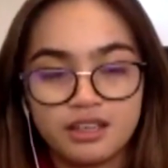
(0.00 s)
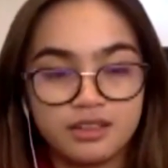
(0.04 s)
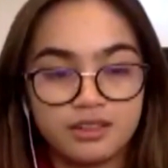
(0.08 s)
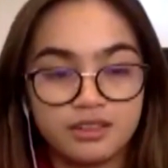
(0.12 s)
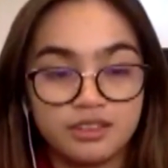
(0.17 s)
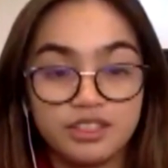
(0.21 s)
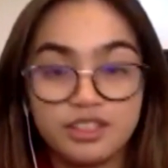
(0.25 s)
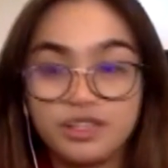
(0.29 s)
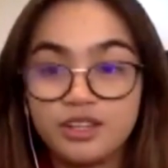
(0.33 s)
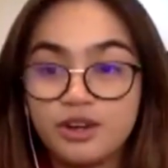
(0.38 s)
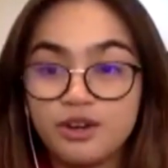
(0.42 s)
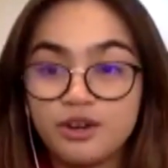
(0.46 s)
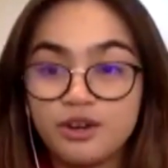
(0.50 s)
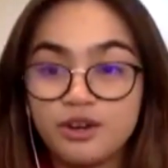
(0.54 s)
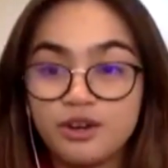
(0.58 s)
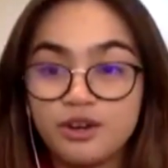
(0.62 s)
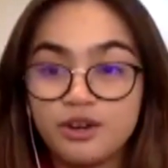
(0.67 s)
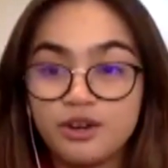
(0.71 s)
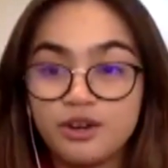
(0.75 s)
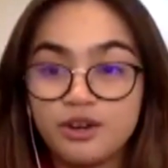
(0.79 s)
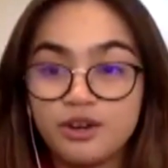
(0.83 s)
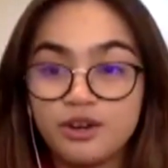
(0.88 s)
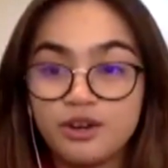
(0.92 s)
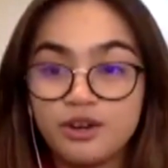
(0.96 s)
you know, it,
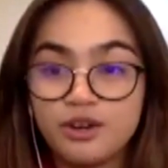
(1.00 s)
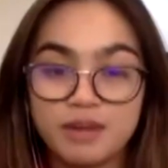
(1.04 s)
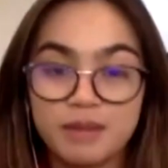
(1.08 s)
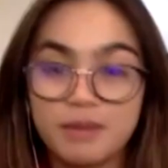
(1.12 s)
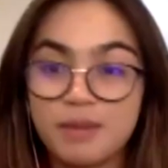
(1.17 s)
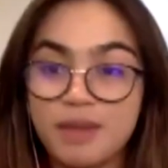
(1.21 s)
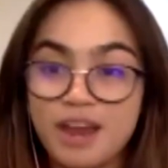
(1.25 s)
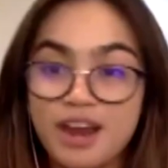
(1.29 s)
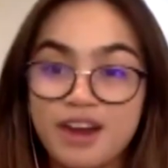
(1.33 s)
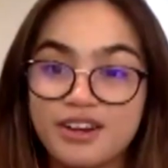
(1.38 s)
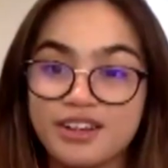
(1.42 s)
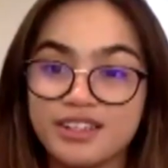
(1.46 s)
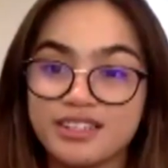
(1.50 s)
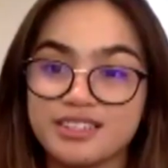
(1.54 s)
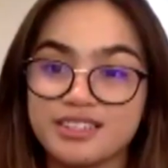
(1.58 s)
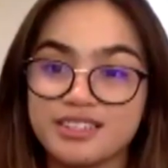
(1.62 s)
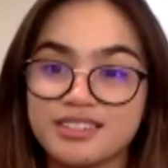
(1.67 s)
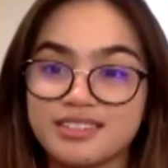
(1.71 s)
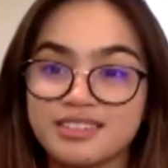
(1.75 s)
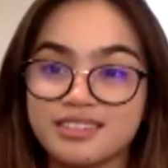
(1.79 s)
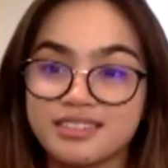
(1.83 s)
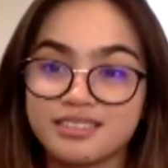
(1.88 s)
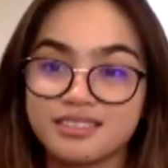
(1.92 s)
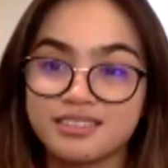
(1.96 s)
my
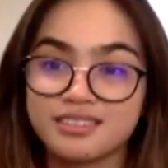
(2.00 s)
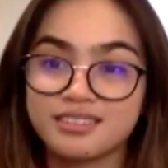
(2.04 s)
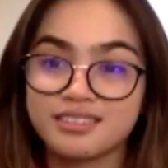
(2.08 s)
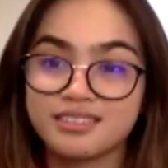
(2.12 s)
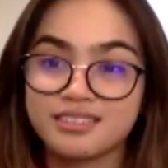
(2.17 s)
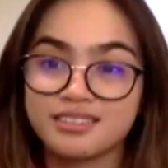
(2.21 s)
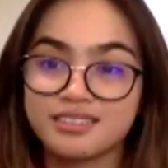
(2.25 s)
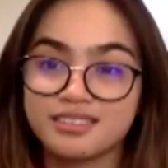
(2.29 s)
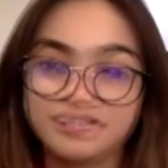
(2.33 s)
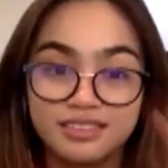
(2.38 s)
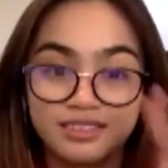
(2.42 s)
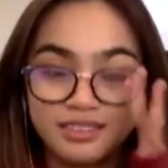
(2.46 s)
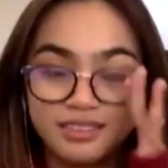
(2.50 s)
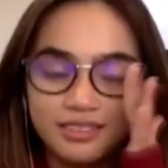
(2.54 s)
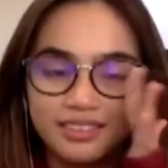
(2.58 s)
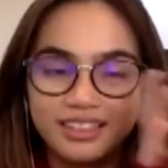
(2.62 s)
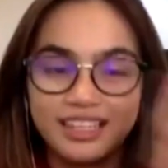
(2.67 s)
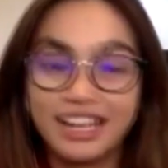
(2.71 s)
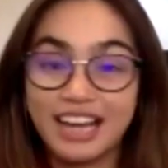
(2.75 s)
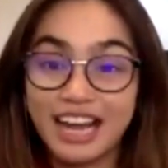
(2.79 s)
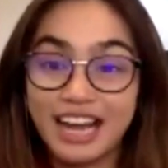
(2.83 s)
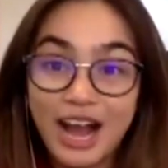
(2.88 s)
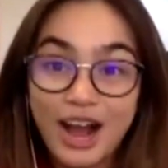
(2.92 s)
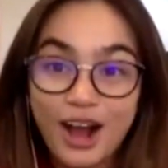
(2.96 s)
parents,
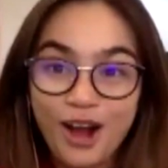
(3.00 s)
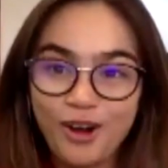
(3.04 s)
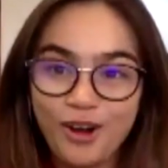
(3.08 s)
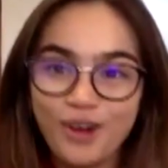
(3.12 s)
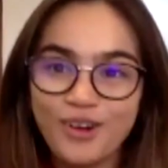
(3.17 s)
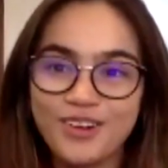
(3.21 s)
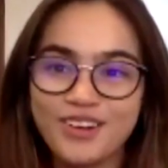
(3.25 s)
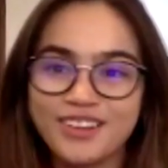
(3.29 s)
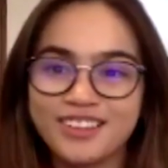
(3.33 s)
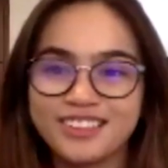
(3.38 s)
Ikaw,